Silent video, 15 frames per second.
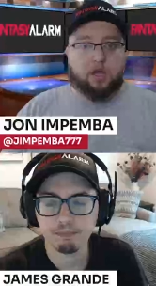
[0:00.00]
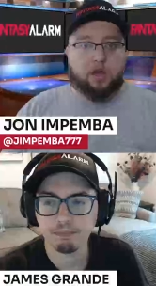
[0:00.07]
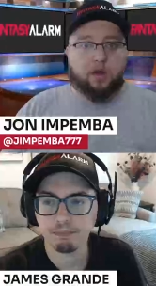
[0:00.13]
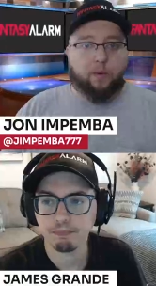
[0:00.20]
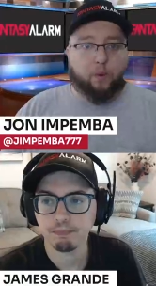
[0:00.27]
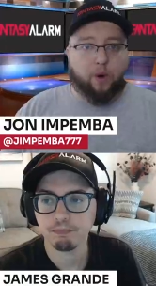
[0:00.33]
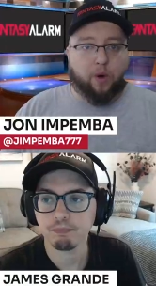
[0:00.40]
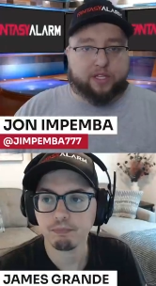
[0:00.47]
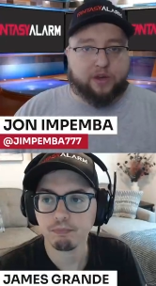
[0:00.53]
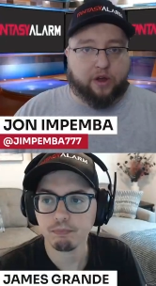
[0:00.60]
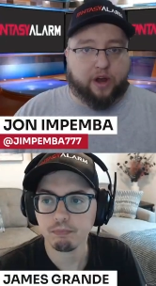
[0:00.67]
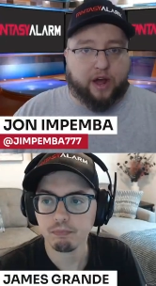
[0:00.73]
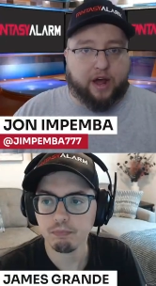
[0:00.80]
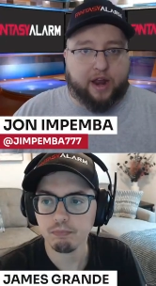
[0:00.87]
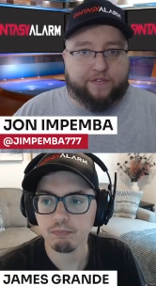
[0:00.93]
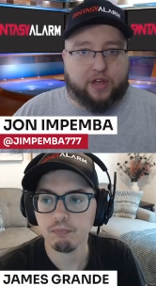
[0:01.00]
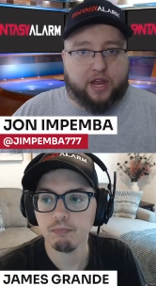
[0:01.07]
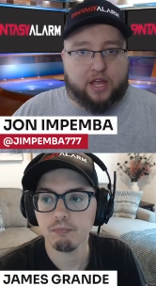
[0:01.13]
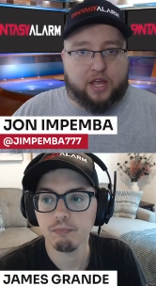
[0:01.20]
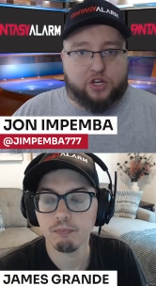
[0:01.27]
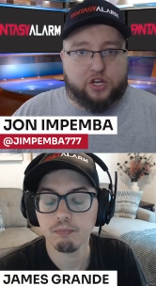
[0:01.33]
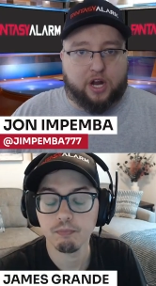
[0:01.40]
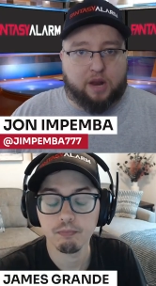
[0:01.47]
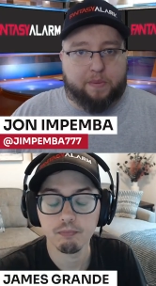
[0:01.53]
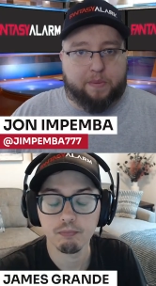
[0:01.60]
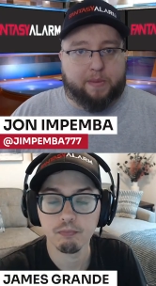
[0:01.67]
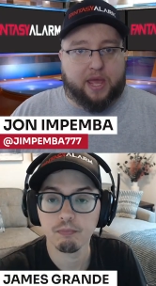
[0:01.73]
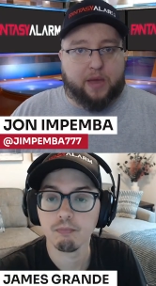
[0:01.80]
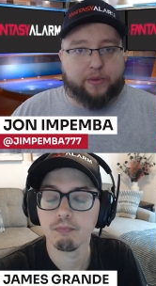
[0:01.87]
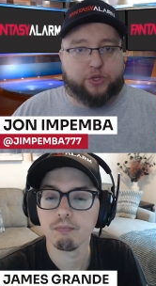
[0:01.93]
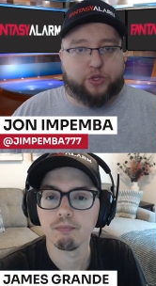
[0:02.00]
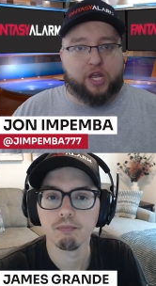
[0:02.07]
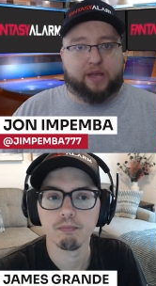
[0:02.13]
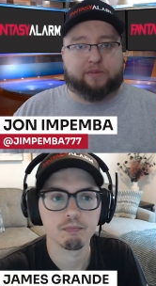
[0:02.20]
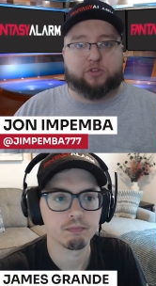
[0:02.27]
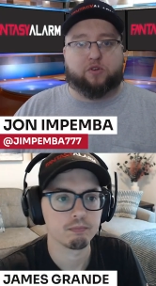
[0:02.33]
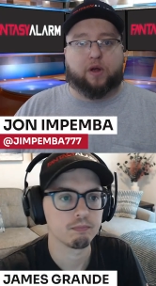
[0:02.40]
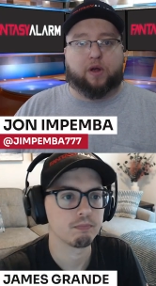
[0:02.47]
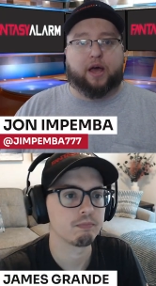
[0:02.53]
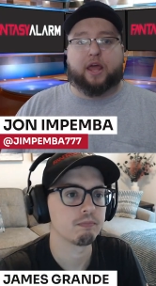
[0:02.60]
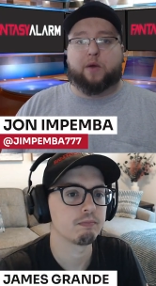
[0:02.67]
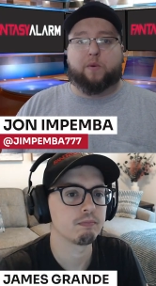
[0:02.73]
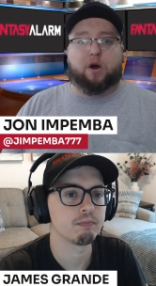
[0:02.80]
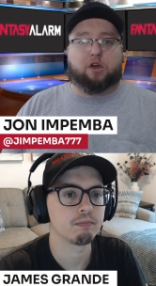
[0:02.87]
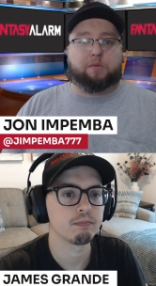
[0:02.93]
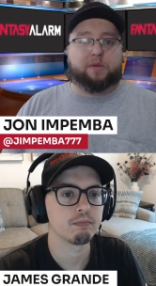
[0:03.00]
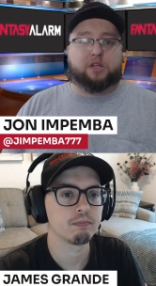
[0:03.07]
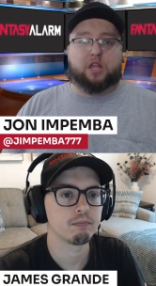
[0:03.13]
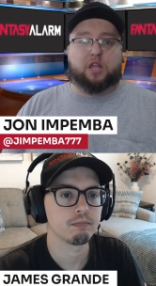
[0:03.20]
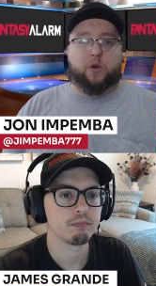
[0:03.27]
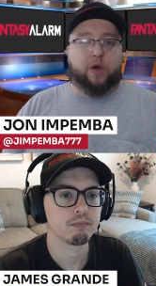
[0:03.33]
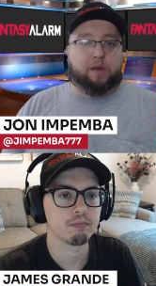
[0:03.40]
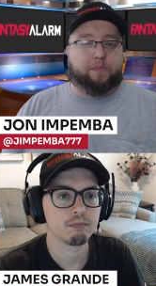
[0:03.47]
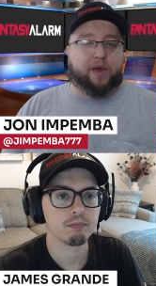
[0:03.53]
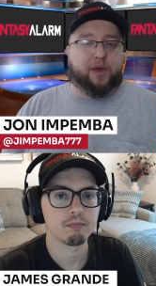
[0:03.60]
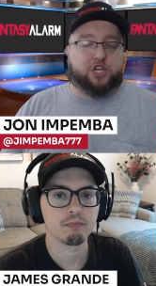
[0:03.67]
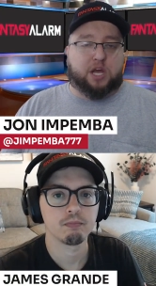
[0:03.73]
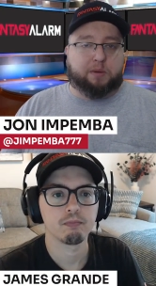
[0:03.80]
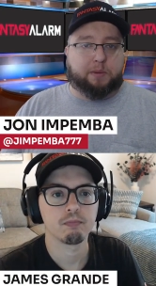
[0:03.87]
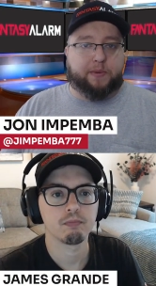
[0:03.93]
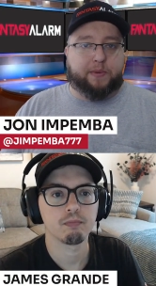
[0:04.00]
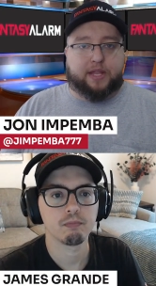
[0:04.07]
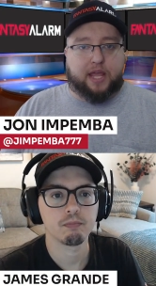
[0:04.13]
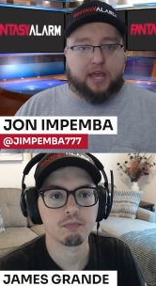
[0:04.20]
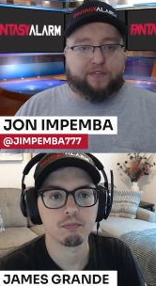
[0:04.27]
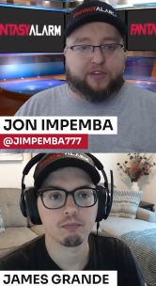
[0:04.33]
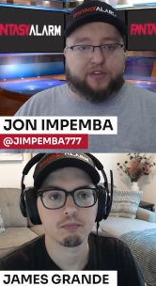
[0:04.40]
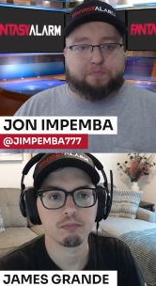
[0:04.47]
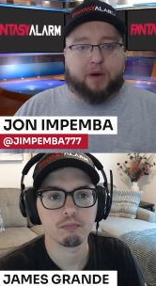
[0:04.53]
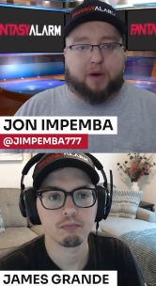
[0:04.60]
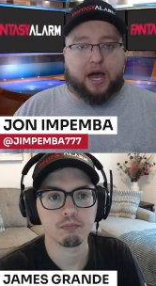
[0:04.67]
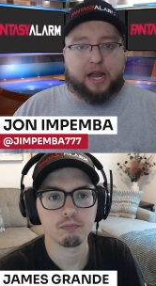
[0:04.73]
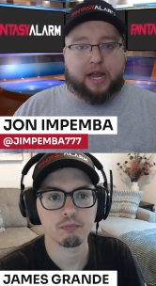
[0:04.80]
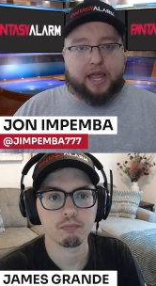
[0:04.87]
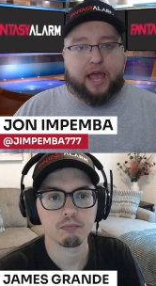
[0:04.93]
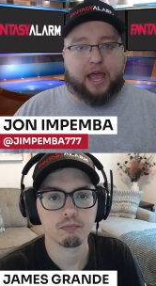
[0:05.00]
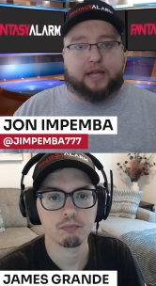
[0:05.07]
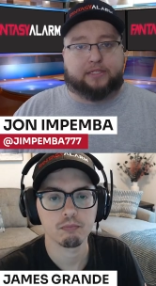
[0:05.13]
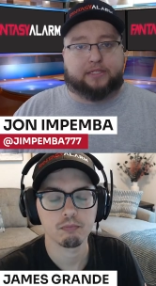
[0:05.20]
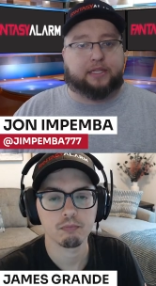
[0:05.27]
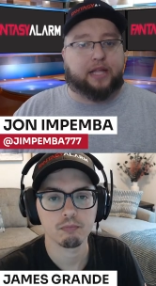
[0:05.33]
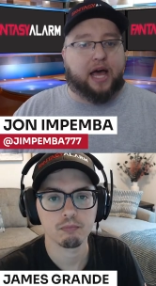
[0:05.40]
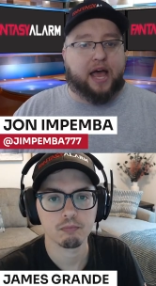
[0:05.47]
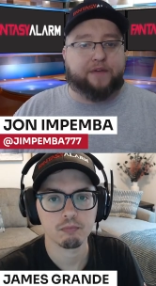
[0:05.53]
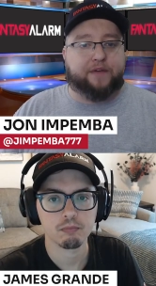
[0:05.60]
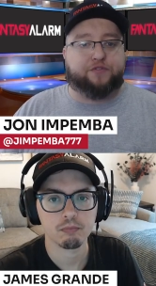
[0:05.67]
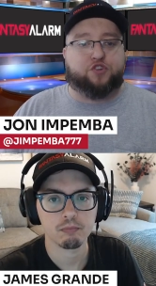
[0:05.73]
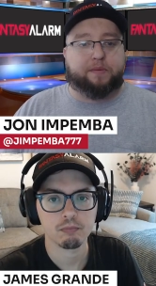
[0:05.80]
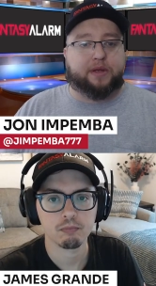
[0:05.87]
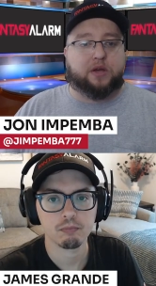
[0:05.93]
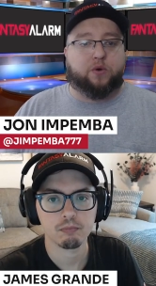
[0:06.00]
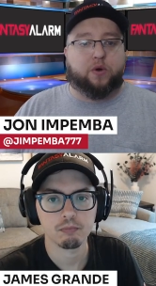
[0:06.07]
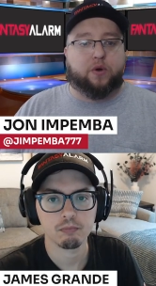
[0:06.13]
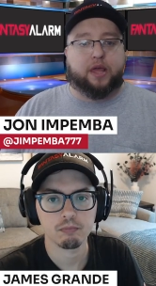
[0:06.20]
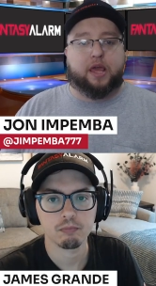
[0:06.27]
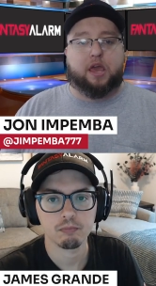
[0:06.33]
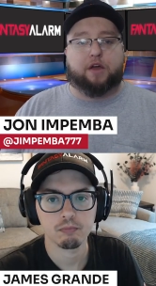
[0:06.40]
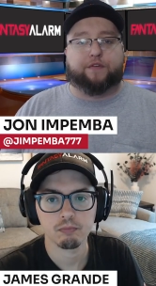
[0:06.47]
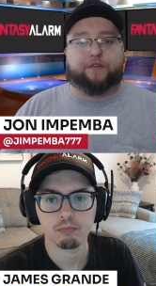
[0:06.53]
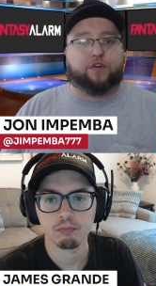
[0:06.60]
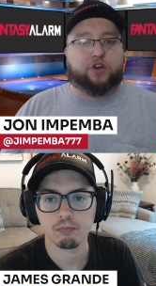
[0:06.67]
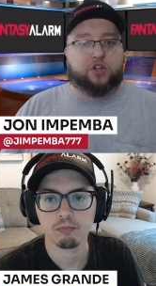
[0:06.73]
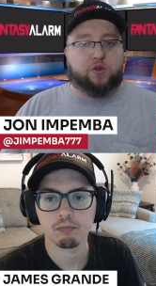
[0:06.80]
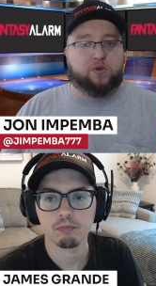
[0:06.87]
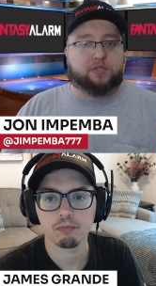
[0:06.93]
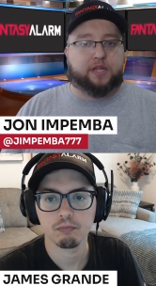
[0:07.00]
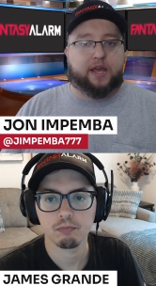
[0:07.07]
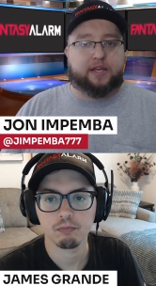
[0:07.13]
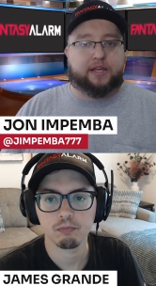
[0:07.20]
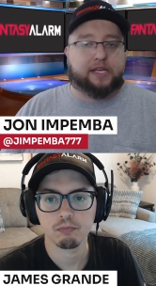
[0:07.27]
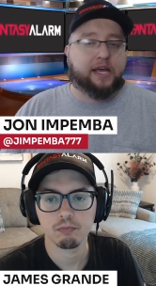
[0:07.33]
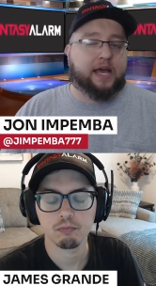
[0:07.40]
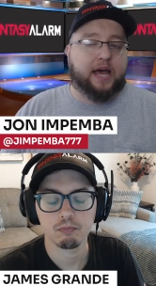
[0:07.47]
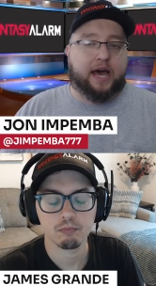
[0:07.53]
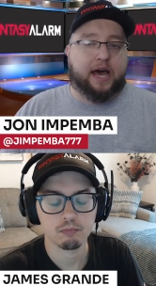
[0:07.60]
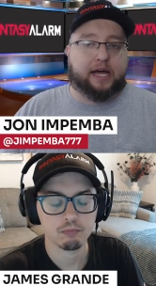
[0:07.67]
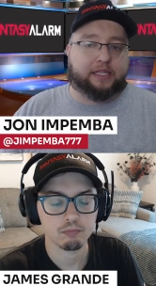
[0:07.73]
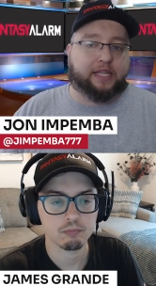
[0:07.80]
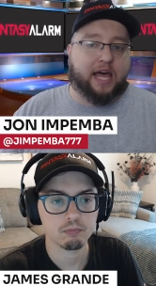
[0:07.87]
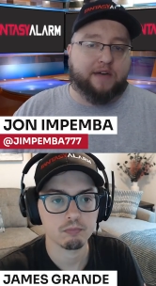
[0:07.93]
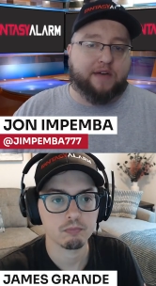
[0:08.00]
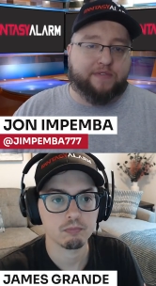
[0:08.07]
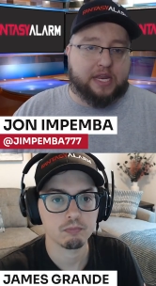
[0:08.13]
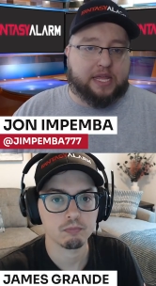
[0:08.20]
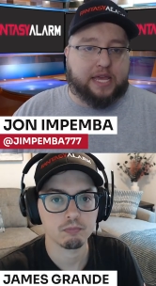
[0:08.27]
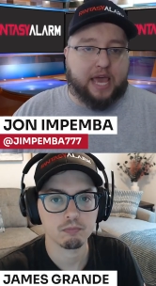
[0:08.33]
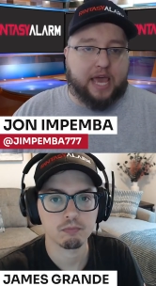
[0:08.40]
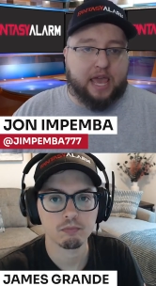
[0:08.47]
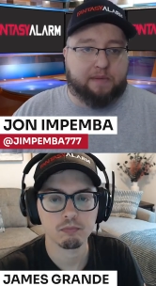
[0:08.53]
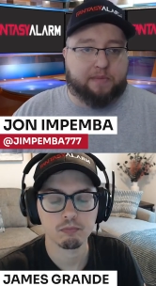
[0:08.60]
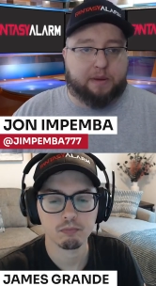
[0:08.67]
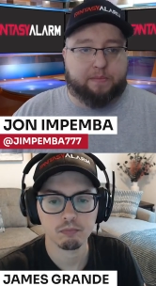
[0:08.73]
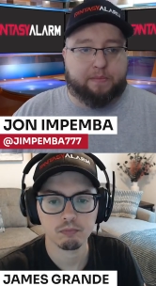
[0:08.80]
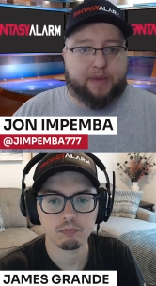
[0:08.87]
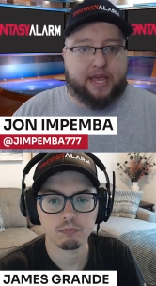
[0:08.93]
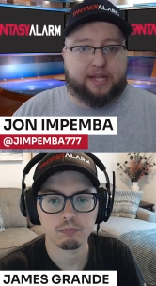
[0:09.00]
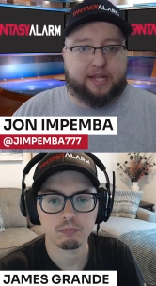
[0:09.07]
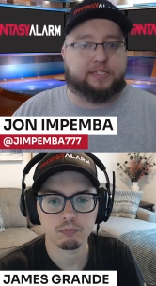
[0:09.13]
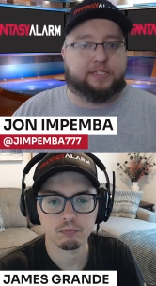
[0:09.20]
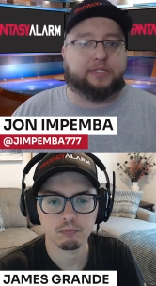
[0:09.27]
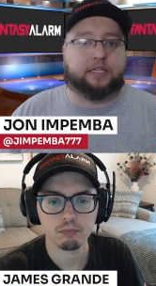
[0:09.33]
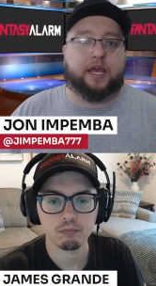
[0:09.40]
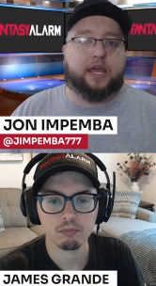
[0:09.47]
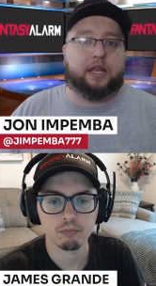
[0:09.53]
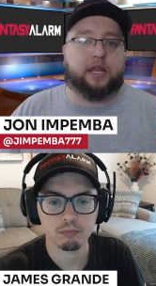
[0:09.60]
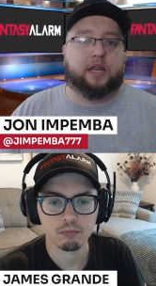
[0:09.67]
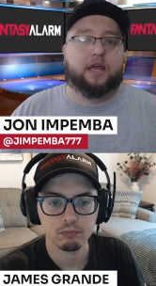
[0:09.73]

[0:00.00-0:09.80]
Speaker 1: What's going on, FA Nation? Jon Impemba here with James Grande. Welcome into the Quick Pitch MLB DFS podcast and live stream recording here for Tuesday's 11-game main slate.